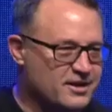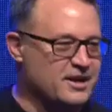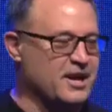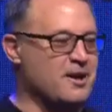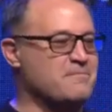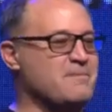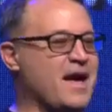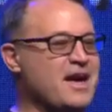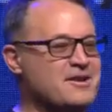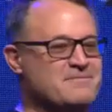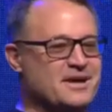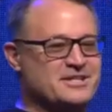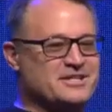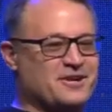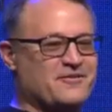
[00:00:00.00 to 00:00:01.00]
And I'm mad at
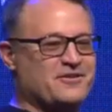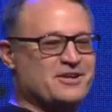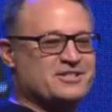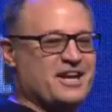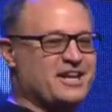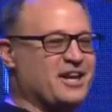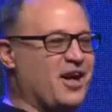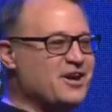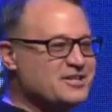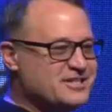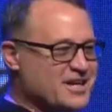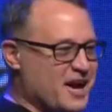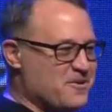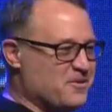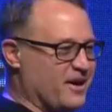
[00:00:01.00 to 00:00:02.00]
myself because I lost
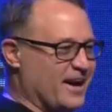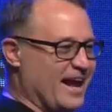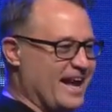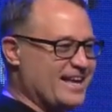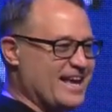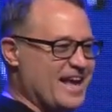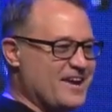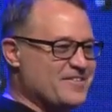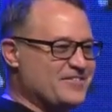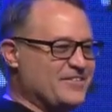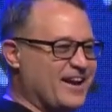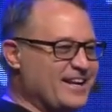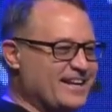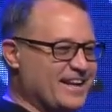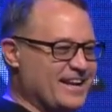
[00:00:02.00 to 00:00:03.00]
that one. I can't
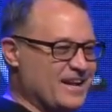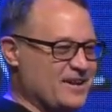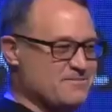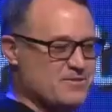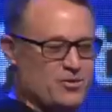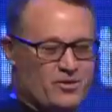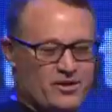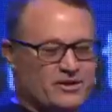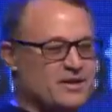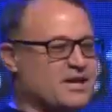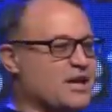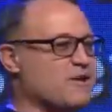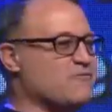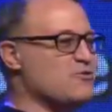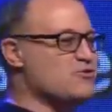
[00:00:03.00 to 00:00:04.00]
find it anymore.
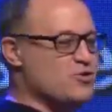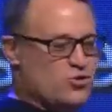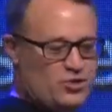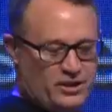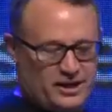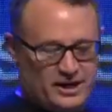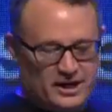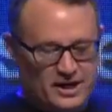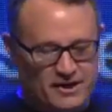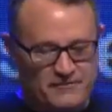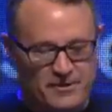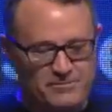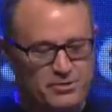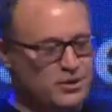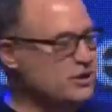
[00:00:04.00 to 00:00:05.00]
If you Google it enough,
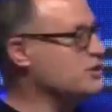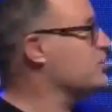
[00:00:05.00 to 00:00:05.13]
I'm pretty